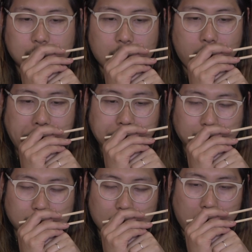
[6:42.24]
food
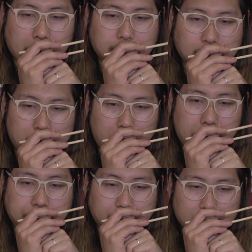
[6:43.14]
better in New York, and
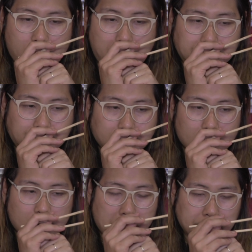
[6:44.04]
like Charles
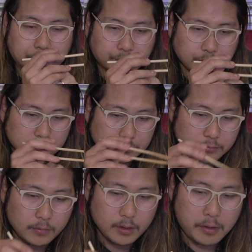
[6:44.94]
Pham was doing that with
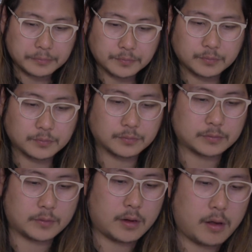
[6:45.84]
Vietnamese food out here.